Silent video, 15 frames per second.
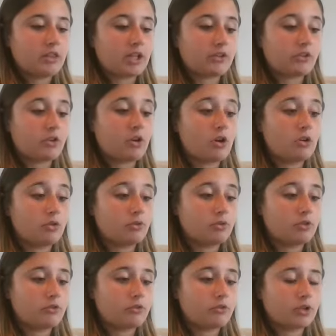That's code
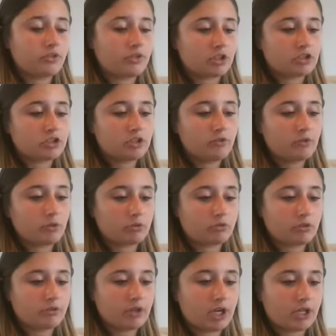for a section of North
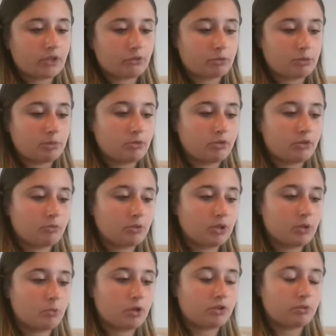River Heights where people don't
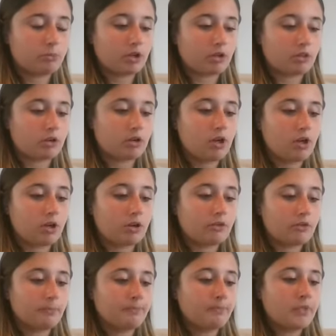really want to park their
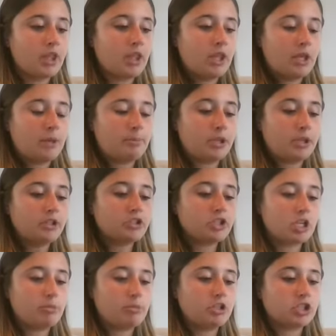cars. Me and
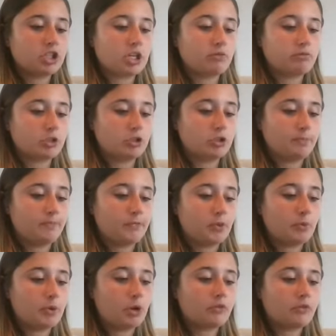Jamie share a room.
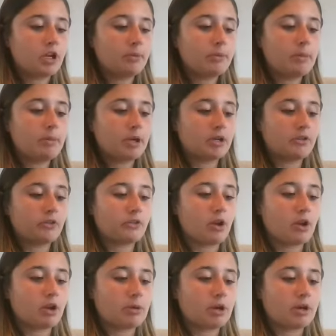We overhear my parents
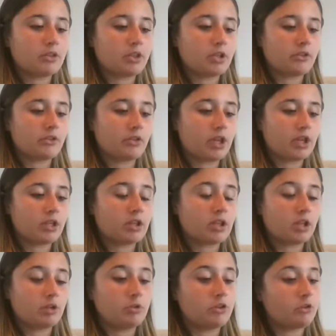talk about things like
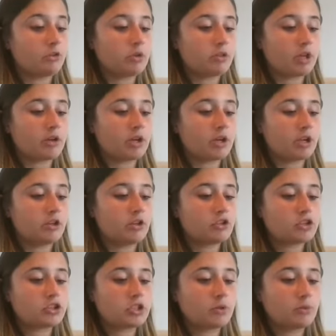can we do without air
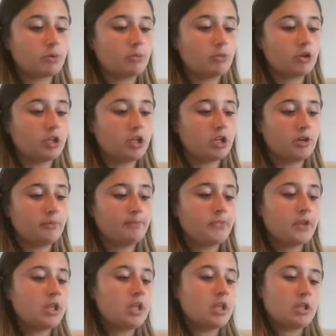conditioner one more year?
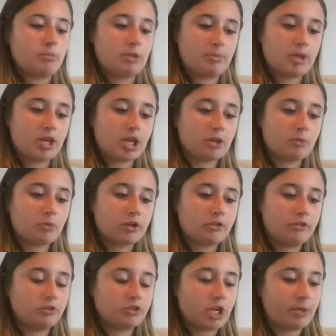Maybe I can work
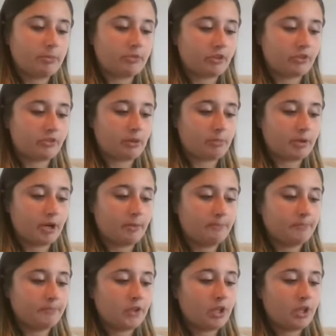two jobs this summer.